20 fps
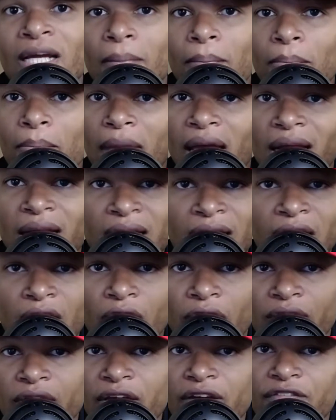Many
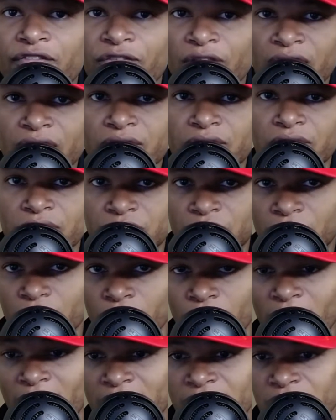are the afflictions of the
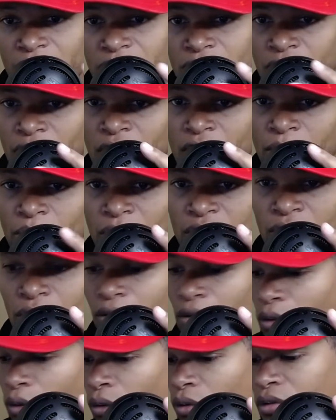righteous, but the
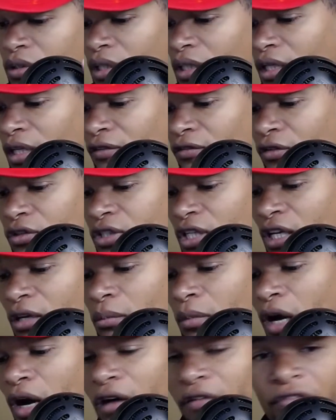Lord delivers
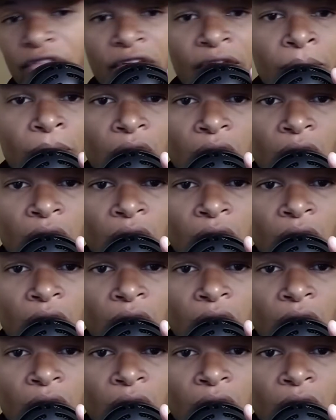him of them